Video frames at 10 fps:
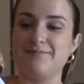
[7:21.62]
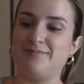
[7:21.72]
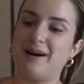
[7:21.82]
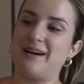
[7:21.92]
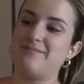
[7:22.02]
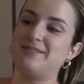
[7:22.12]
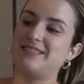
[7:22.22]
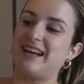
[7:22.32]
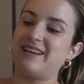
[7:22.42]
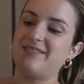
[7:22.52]
But
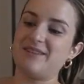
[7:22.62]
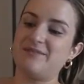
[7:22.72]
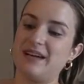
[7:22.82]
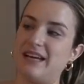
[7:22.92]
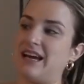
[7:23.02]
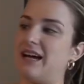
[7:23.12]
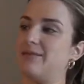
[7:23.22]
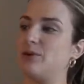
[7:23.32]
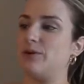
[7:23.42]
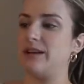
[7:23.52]
beside my bed,
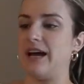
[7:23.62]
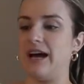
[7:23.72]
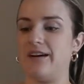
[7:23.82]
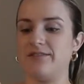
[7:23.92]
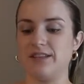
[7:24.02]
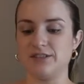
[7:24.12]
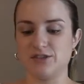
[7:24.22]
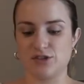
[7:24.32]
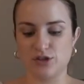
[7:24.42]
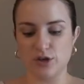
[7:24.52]
I'm going to have
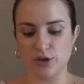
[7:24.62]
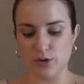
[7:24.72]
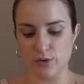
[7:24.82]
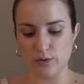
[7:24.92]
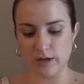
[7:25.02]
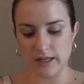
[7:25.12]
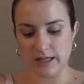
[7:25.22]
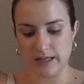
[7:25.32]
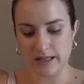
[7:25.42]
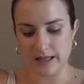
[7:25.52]
these 2
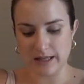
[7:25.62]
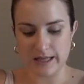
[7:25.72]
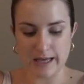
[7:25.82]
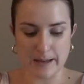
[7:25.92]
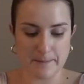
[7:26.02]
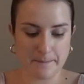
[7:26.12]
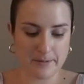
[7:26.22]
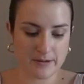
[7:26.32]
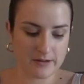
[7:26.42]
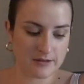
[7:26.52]
lamp
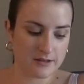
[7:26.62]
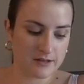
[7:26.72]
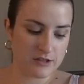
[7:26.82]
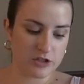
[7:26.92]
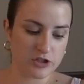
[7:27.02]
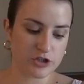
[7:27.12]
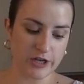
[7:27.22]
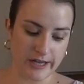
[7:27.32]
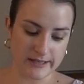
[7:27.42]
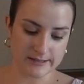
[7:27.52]

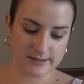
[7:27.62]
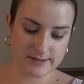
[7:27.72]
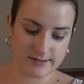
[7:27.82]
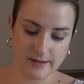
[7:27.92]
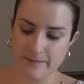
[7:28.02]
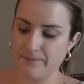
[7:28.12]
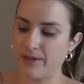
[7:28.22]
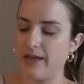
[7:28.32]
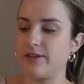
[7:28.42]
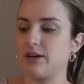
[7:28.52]
shades,
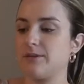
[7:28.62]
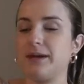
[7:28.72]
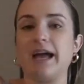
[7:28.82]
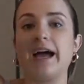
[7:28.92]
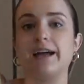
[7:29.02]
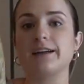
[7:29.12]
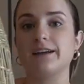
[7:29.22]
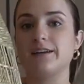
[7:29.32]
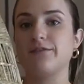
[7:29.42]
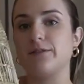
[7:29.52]
and they're going to be
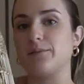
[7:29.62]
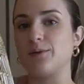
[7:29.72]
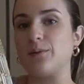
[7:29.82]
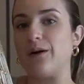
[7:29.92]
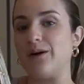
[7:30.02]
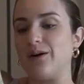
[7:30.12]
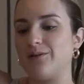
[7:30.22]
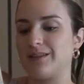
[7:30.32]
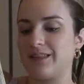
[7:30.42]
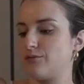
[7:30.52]
hanging from the
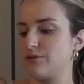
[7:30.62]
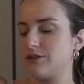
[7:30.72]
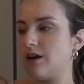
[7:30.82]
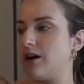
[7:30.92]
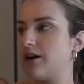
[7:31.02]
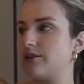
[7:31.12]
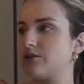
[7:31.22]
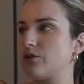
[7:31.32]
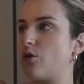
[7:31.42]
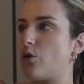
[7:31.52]
wall with
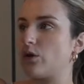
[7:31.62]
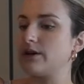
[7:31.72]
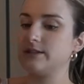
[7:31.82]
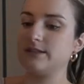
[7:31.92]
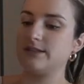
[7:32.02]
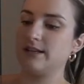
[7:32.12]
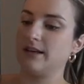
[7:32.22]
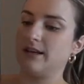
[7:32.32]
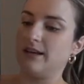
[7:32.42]
rattan cords.